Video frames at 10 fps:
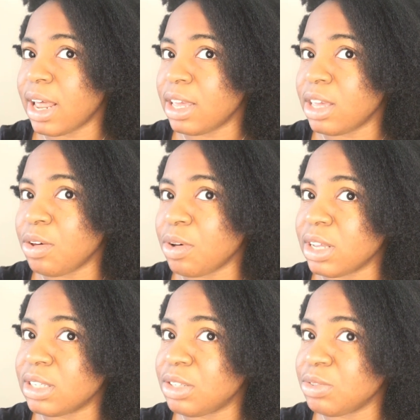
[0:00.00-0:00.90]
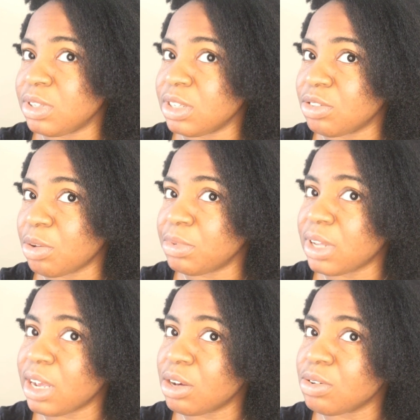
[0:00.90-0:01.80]
like you can still see some
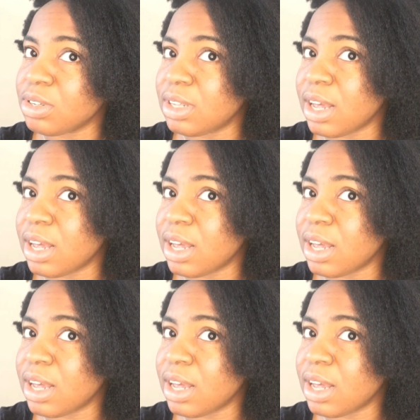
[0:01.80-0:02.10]
tangles